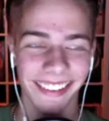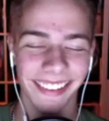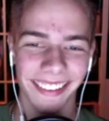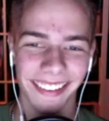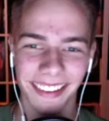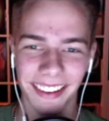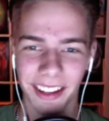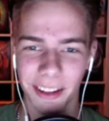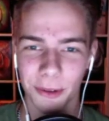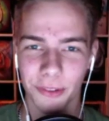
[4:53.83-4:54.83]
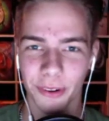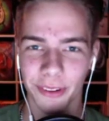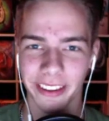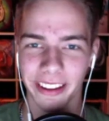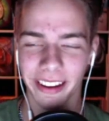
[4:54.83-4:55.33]
Yeah. Would
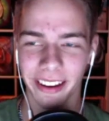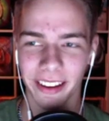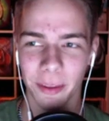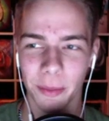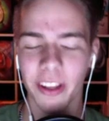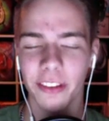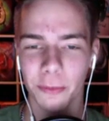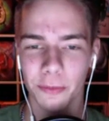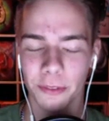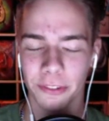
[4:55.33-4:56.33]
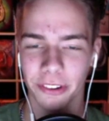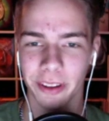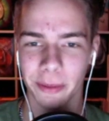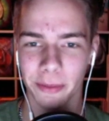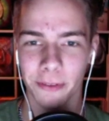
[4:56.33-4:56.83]
certainly the police would
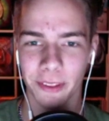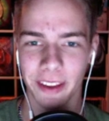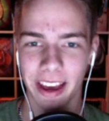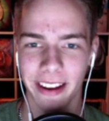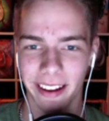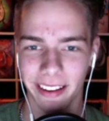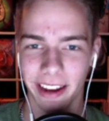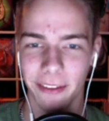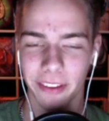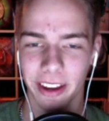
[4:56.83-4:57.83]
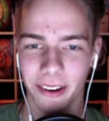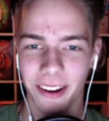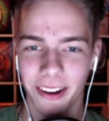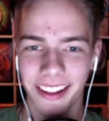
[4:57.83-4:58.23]
certainly prefer that lifestyle.